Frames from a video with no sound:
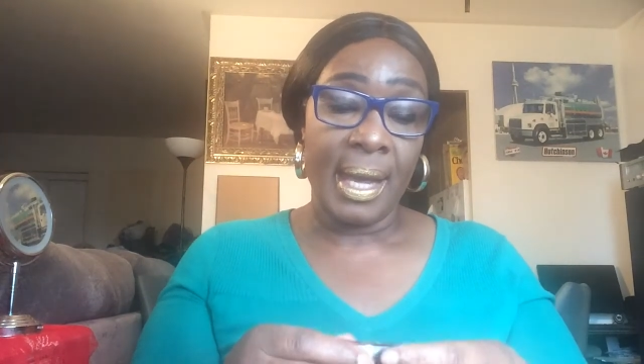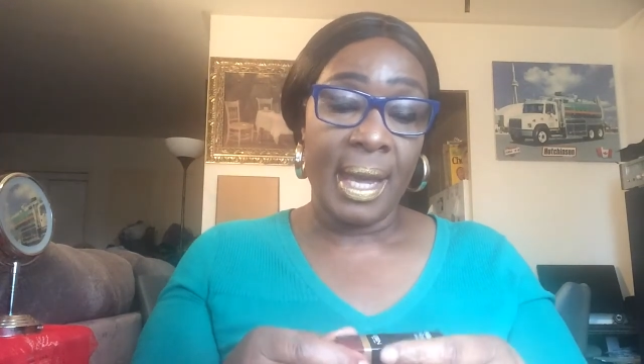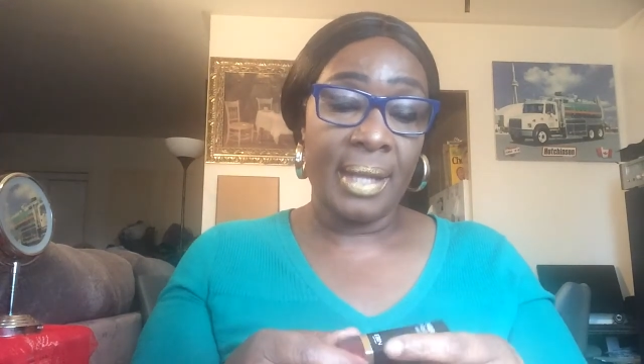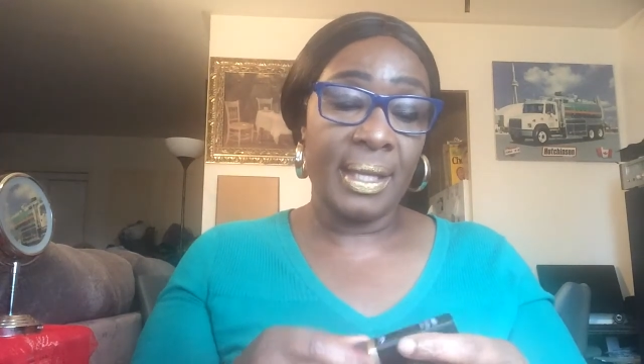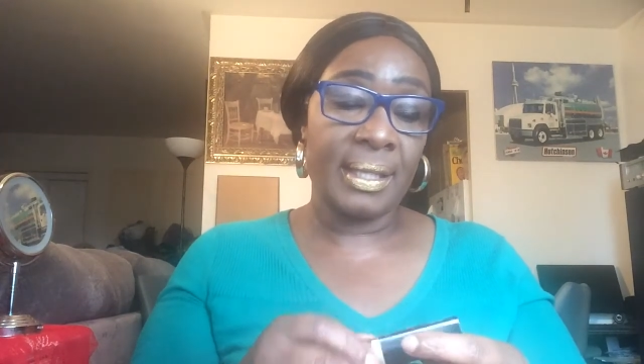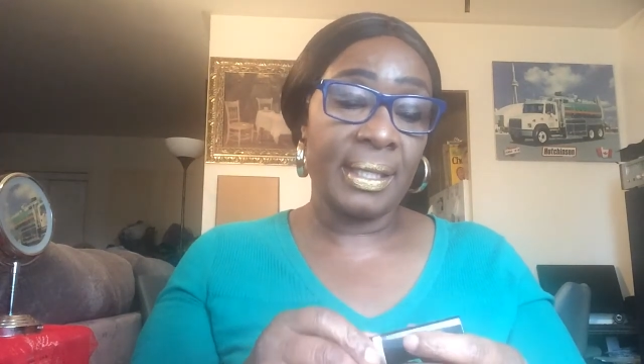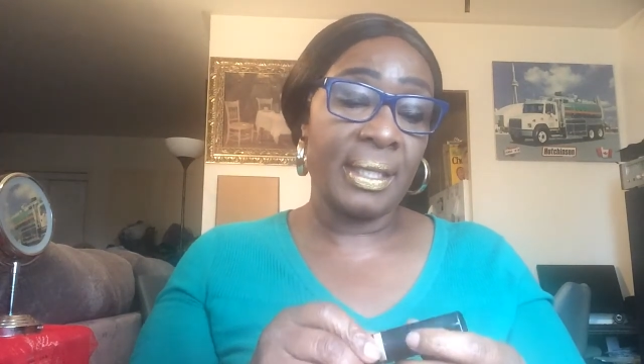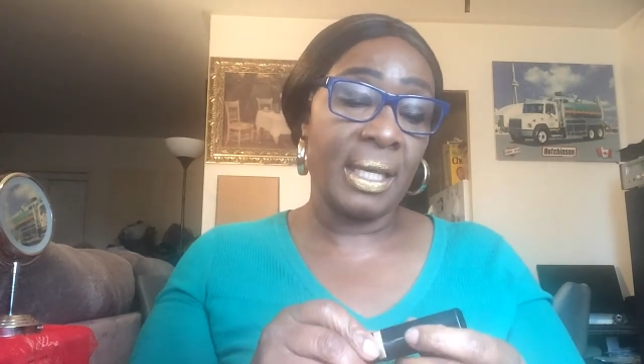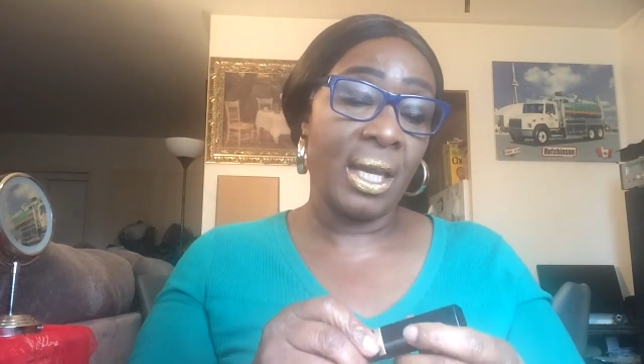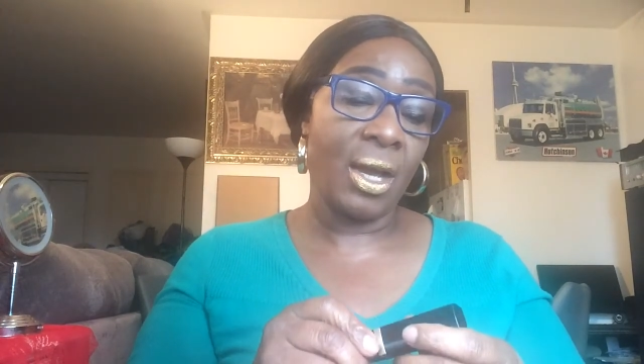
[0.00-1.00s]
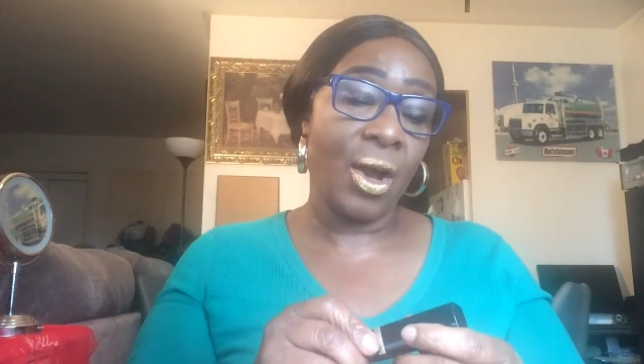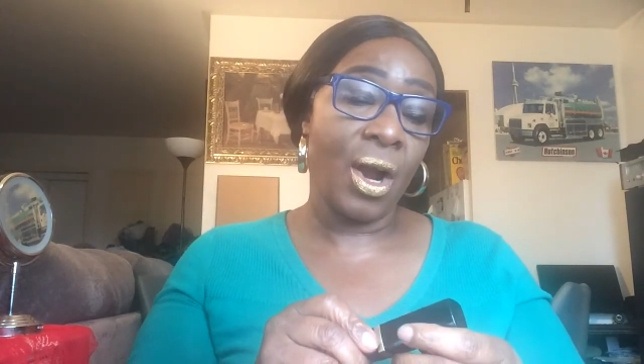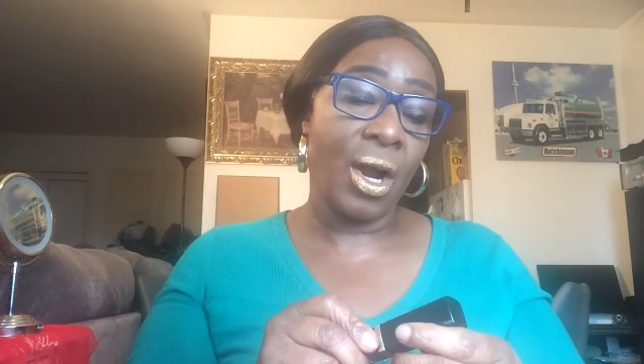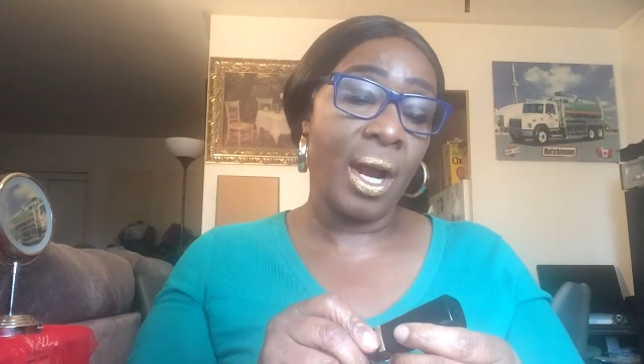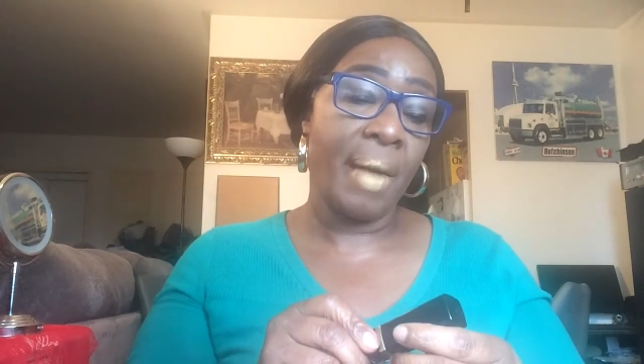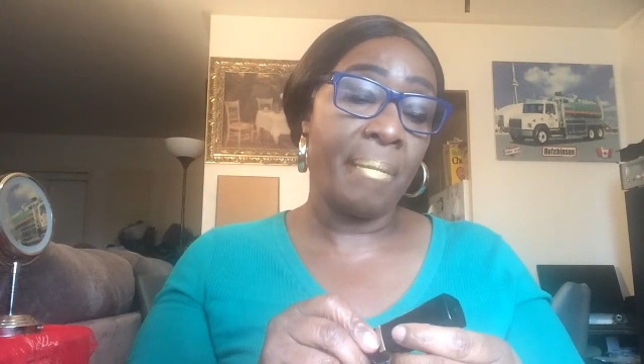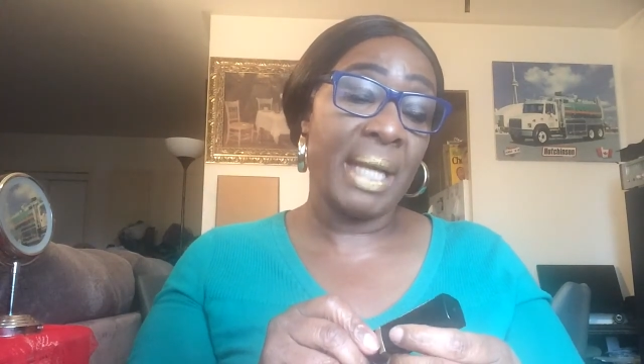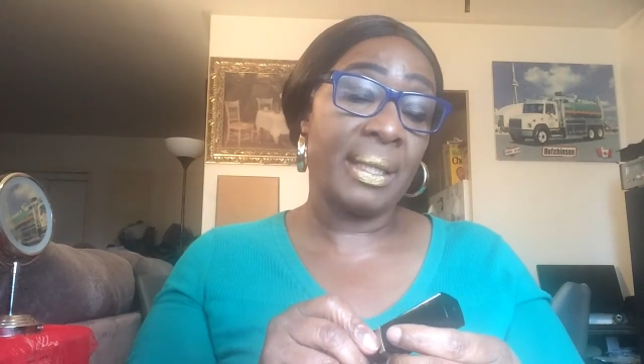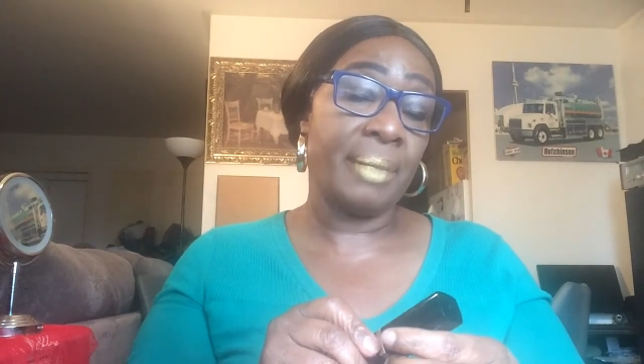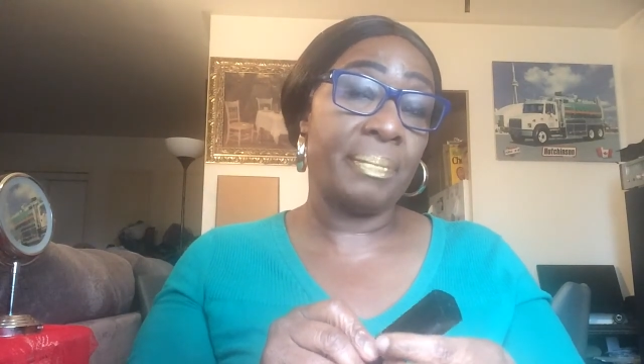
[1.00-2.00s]
And they say they are a
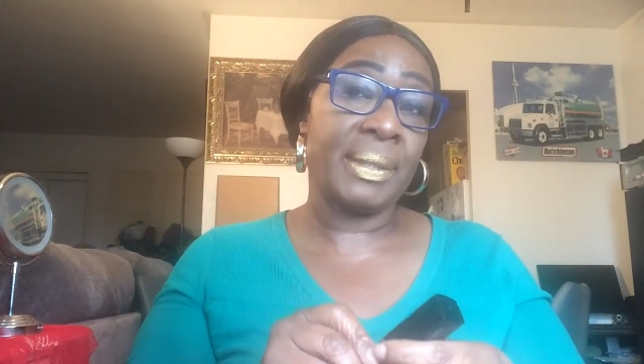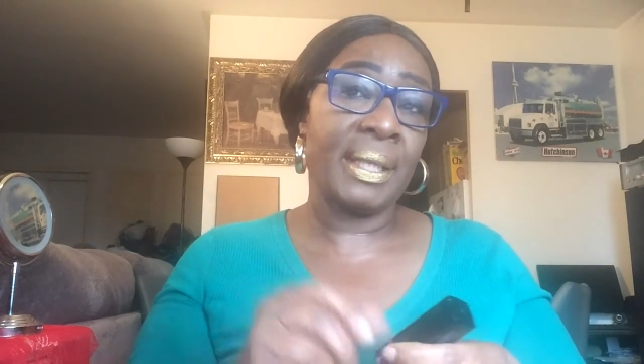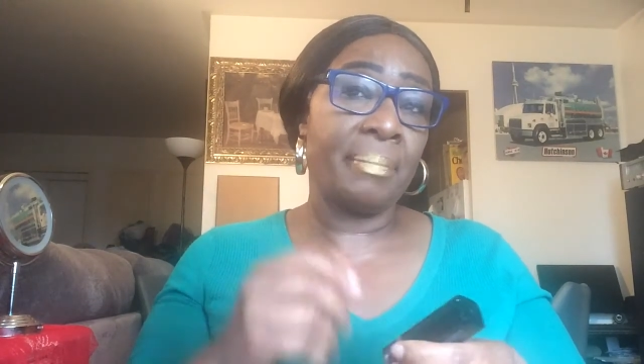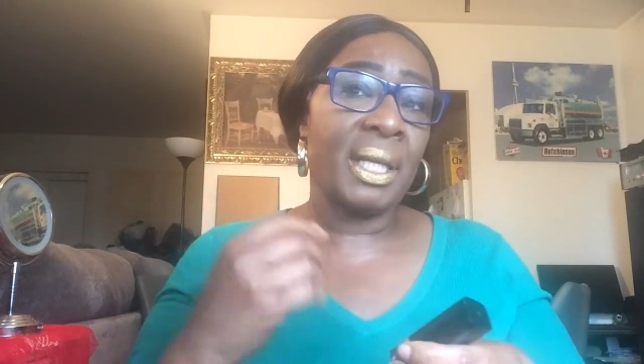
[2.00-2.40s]
matte lipstick,